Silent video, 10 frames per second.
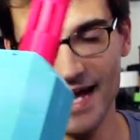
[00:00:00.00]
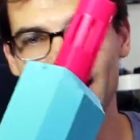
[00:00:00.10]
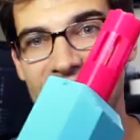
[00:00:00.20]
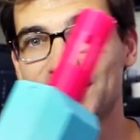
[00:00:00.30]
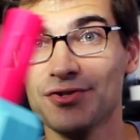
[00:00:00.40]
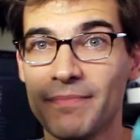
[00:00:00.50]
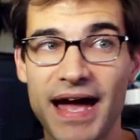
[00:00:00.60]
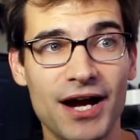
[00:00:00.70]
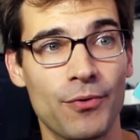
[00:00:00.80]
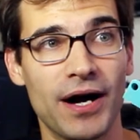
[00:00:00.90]
an extra
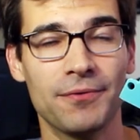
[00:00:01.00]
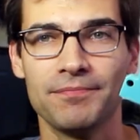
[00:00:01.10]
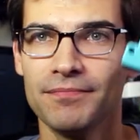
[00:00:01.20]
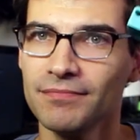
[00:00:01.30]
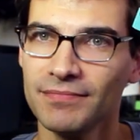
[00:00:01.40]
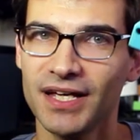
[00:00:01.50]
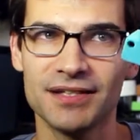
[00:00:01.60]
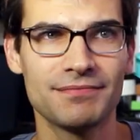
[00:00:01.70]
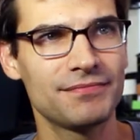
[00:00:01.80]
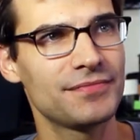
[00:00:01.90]
magwell. Now
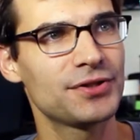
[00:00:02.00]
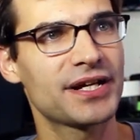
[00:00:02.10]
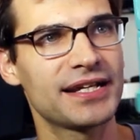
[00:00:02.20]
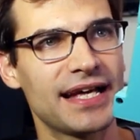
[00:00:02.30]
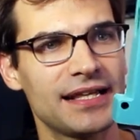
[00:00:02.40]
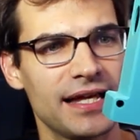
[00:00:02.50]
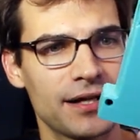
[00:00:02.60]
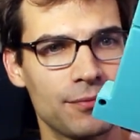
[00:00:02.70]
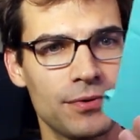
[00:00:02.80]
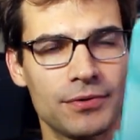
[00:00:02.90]
you're looking at that
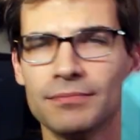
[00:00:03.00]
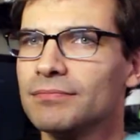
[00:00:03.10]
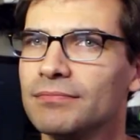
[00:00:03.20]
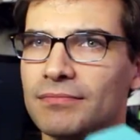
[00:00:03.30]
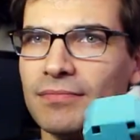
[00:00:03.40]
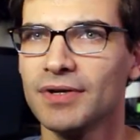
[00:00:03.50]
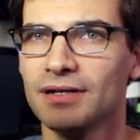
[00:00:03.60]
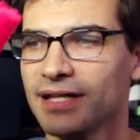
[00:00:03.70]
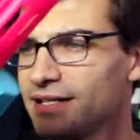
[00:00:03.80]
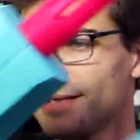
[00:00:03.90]
like, well,
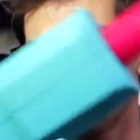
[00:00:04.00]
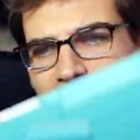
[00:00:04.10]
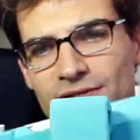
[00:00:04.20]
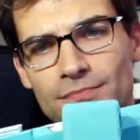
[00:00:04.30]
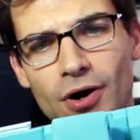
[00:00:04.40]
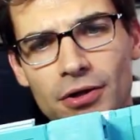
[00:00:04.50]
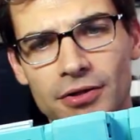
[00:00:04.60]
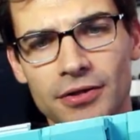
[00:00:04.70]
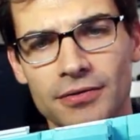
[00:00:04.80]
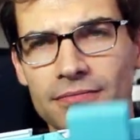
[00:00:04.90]
that's
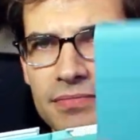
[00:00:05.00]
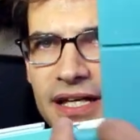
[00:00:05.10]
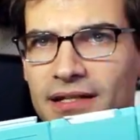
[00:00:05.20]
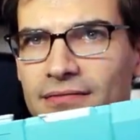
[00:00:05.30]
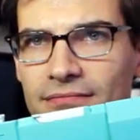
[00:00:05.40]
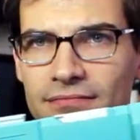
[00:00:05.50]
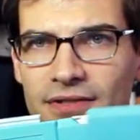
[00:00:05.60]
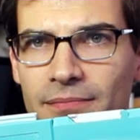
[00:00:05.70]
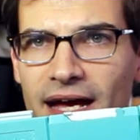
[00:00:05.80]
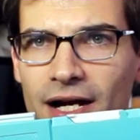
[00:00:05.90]
smaller than
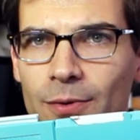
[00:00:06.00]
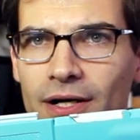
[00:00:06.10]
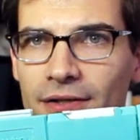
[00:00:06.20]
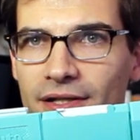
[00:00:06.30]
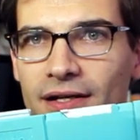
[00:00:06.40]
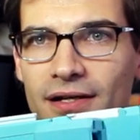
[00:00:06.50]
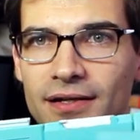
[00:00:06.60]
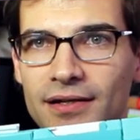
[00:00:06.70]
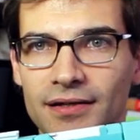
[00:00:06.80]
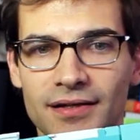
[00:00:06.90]
the magwell.
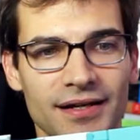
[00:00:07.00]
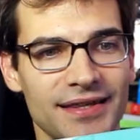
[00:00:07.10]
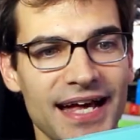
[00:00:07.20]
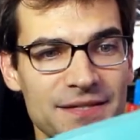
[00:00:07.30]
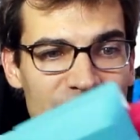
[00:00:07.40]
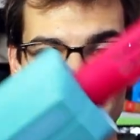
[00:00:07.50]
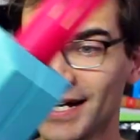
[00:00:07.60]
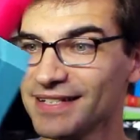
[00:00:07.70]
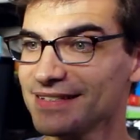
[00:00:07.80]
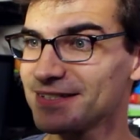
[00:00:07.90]
That's
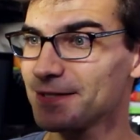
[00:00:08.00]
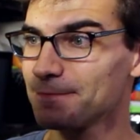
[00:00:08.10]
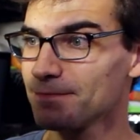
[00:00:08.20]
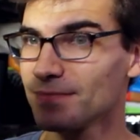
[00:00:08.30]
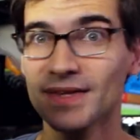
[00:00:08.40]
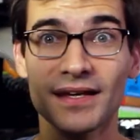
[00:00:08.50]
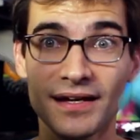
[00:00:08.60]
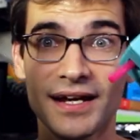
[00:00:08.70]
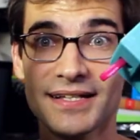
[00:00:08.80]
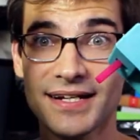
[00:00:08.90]
because
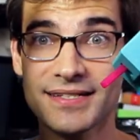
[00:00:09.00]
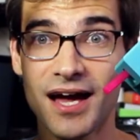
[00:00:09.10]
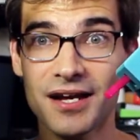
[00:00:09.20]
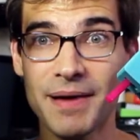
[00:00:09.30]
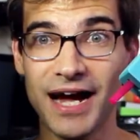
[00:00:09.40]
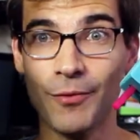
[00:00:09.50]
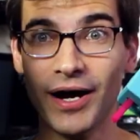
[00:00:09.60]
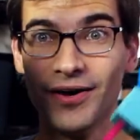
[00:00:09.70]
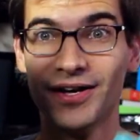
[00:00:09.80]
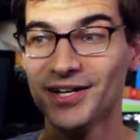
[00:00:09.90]
it's a katana
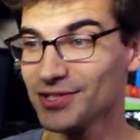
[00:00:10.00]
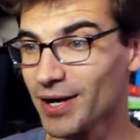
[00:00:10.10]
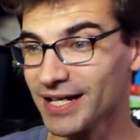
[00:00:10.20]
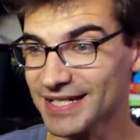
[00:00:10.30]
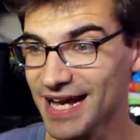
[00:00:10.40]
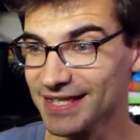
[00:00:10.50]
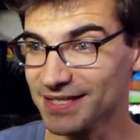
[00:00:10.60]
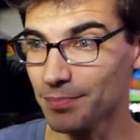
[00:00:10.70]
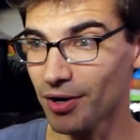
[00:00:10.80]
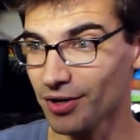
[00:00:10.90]
magwell. So I could take
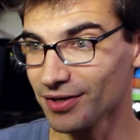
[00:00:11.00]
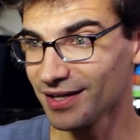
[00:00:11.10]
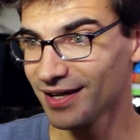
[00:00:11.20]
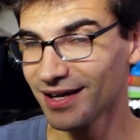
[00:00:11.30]
this apart